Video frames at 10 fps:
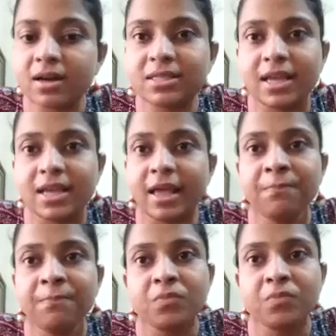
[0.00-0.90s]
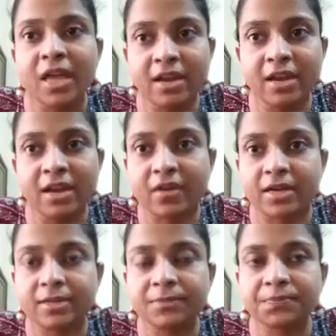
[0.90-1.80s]
an infant.
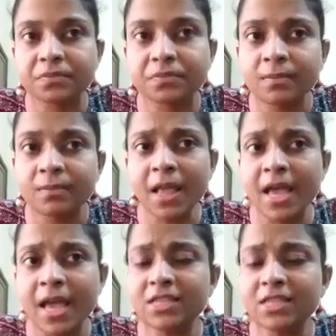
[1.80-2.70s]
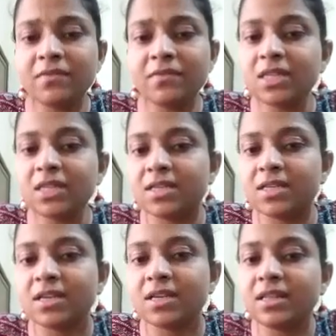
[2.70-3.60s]
As we have just
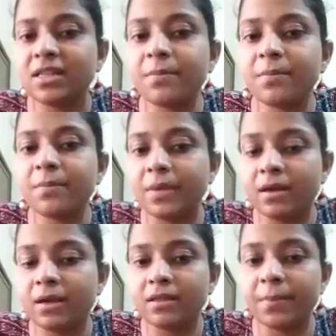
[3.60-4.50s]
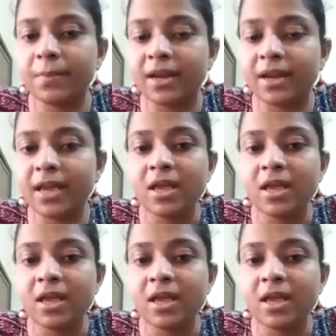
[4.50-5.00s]
discussed in the beginning,